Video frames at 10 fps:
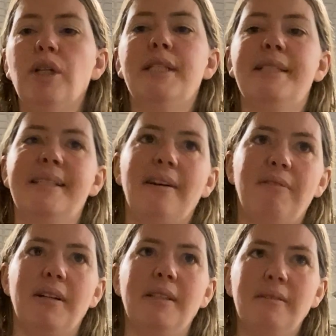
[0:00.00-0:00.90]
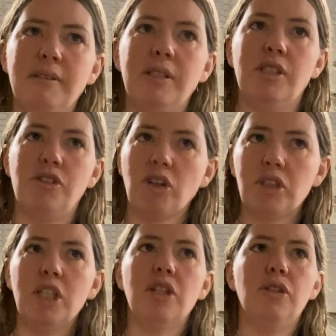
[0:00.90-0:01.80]
discovered.
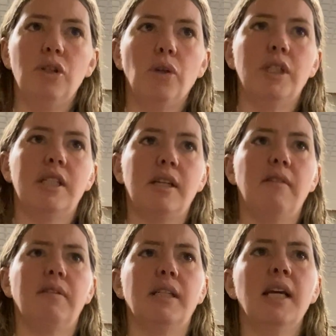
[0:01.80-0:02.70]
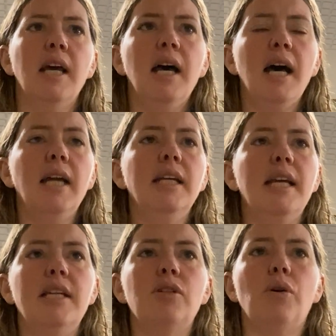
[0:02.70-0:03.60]
Constructed, not discovered. And it
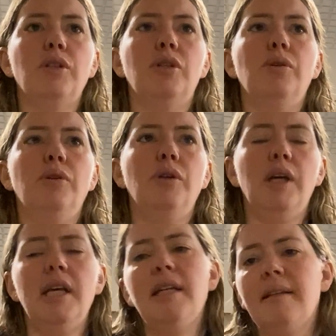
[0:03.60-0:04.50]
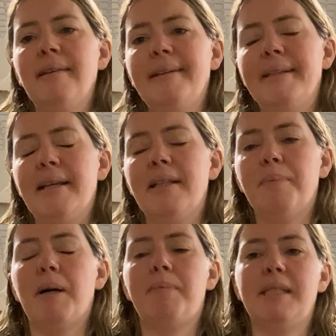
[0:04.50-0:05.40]
is to, the
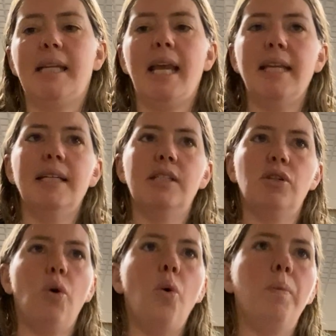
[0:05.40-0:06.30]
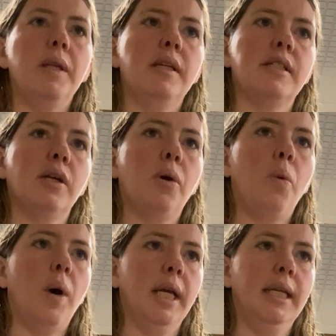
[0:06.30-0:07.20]
purpose again is to open this
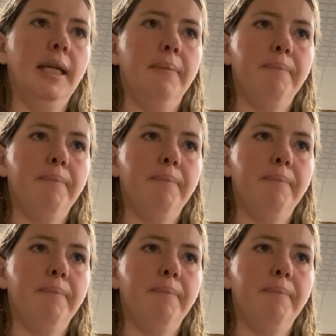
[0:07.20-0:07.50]
inquiry.